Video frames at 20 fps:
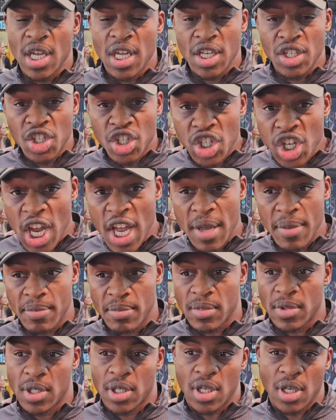in shape
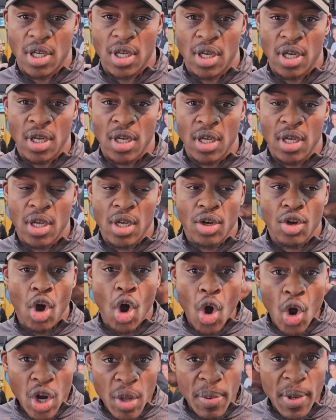to
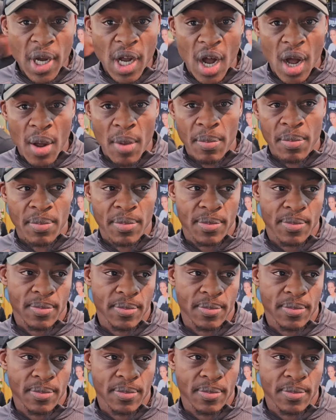not only become,